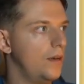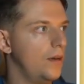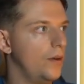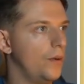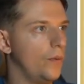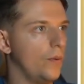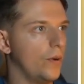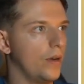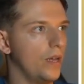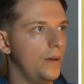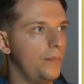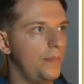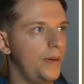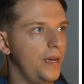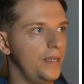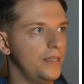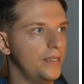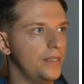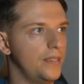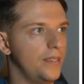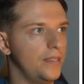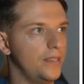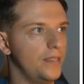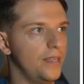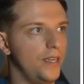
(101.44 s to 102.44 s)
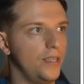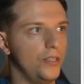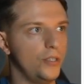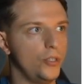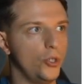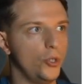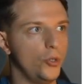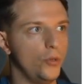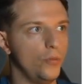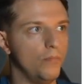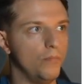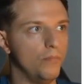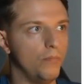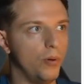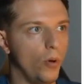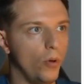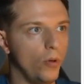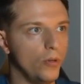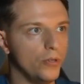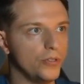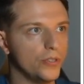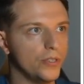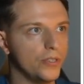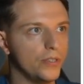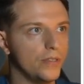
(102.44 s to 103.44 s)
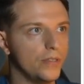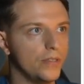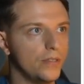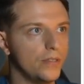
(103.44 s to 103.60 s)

We're going to paste this into Bolt.